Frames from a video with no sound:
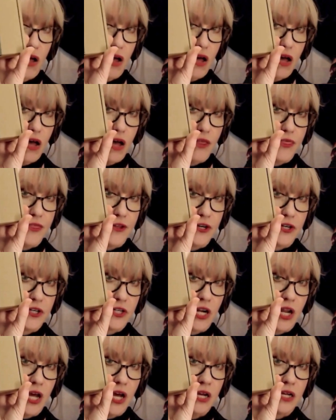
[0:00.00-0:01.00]
Author
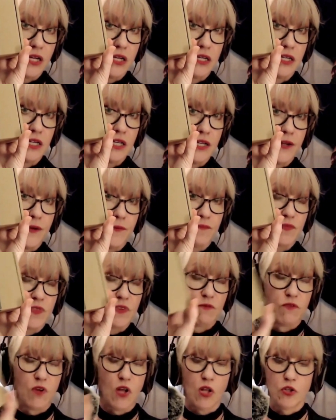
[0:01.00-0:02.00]
Clock,
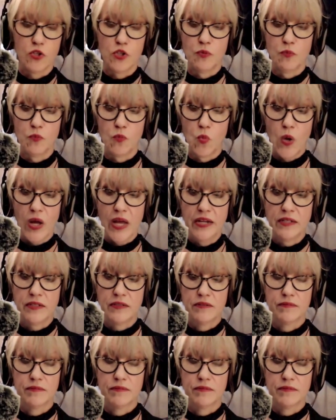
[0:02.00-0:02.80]
Volume 1,